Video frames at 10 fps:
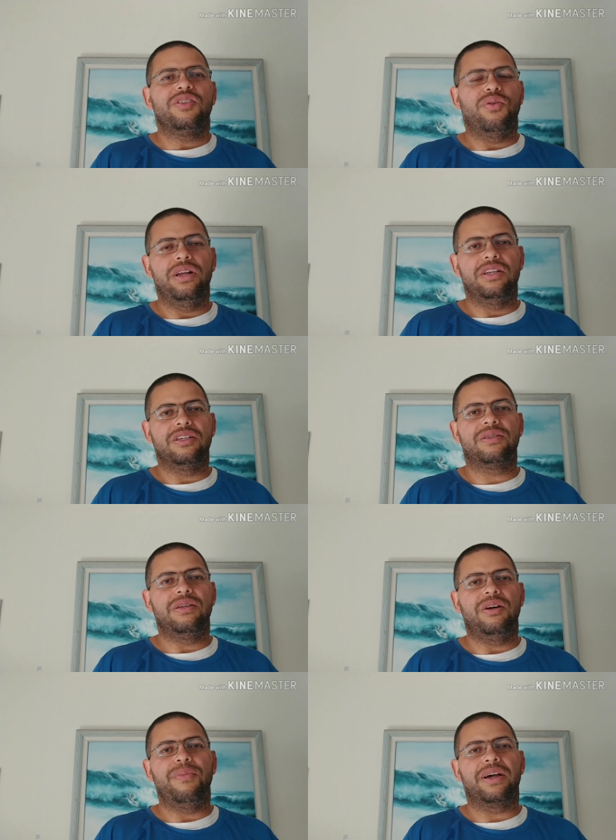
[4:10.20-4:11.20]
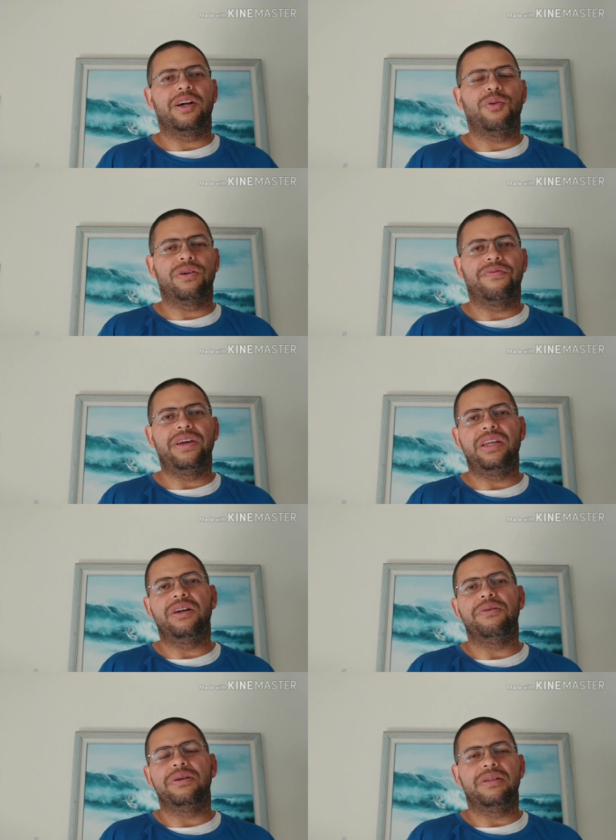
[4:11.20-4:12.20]
want to just, you know, make a quick
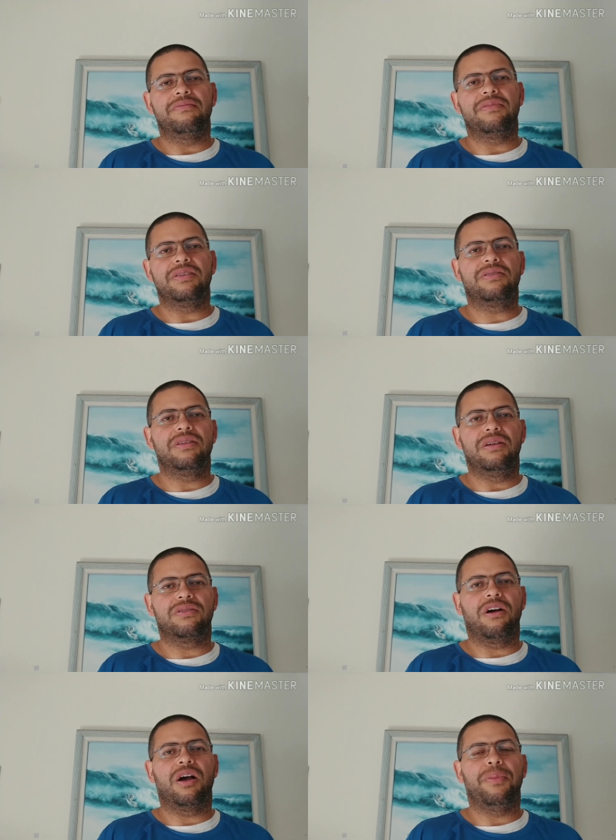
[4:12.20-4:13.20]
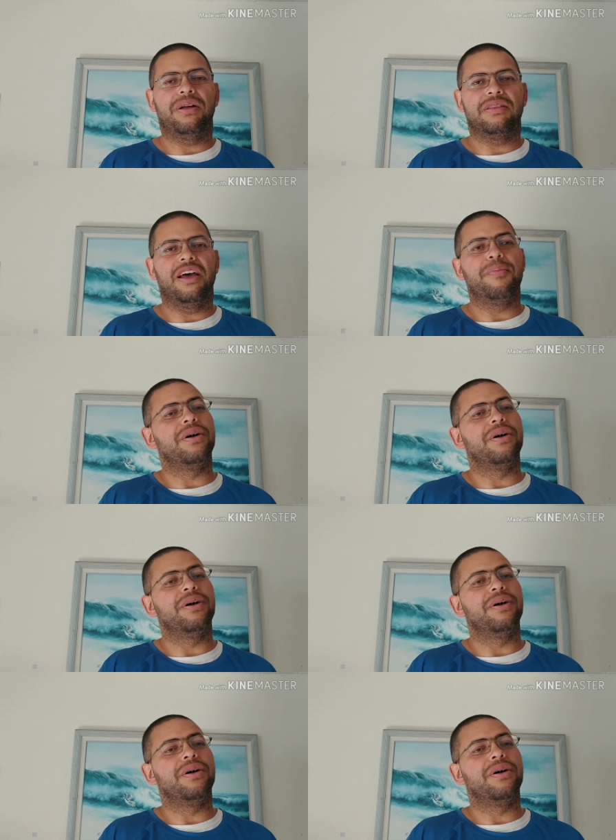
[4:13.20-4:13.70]
video and just, you know, talk about that.